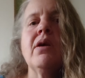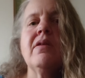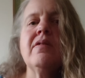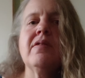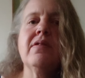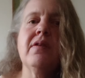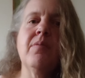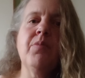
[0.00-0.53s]

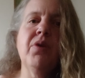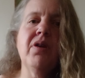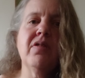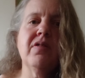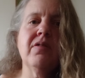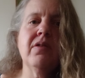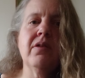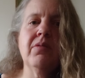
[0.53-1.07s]

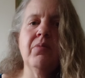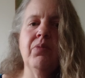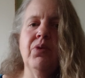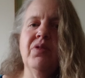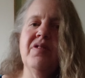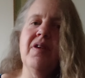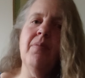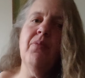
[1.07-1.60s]
someone
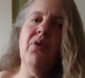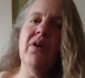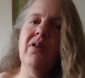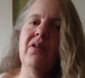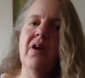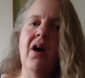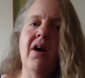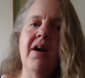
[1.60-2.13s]

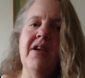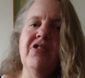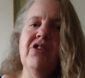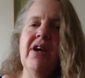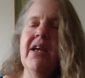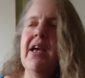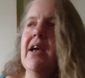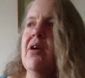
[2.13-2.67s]

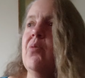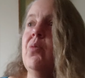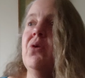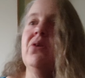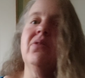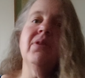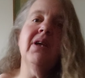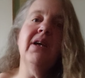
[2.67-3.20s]
hijacking.
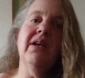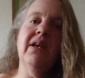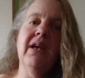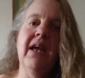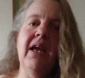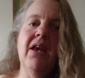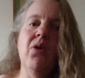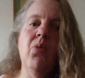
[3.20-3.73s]
Well,
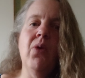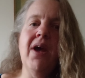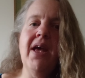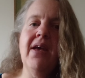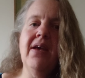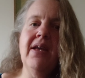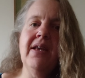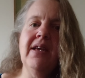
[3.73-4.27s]
in a
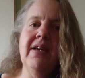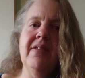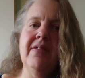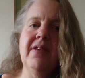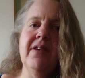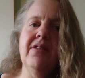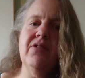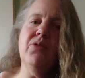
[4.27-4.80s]
way it is.
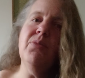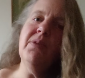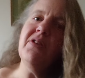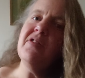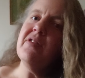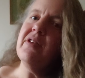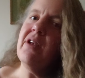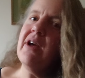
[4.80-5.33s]
It's
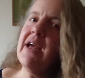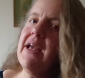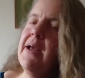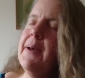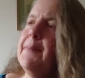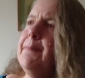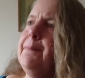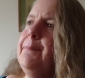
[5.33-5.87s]
almost
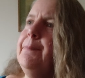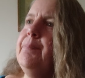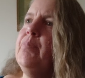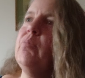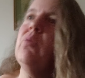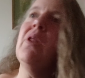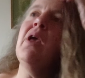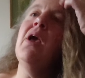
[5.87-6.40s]
like,
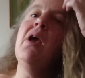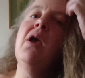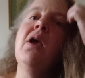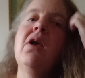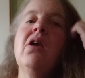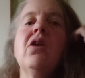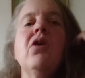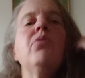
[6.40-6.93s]

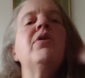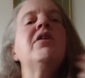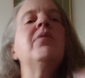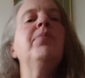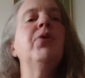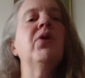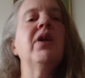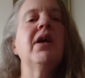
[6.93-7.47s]
when you're
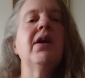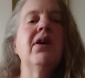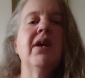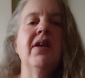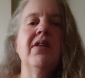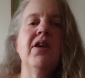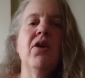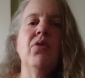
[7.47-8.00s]
putting,
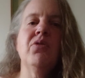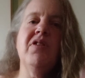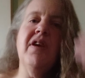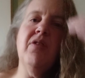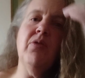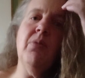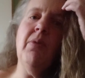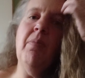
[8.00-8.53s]
in the old
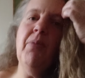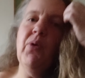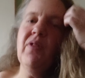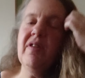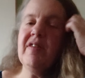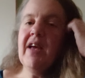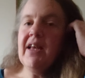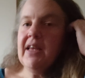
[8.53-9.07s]
days when we put
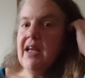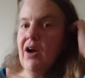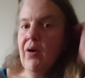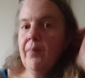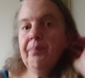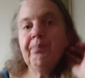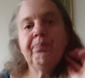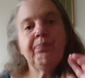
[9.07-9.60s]
the telly
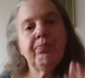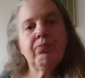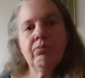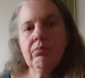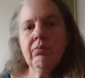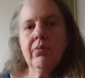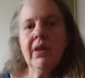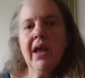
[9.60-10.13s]
on,
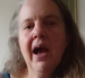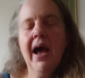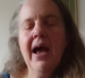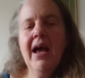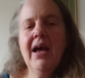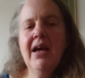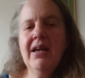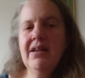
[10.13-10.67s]

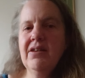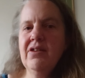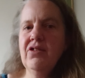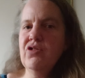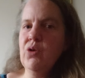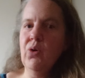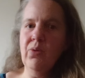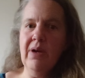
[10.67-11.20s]

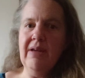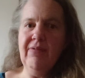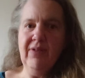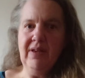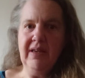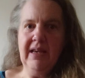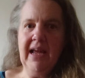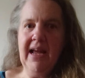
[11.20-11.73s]
and or
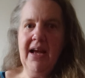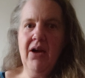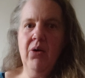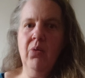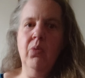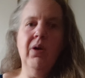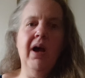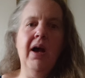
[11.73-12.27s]
even
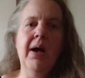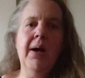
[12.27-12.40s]
now,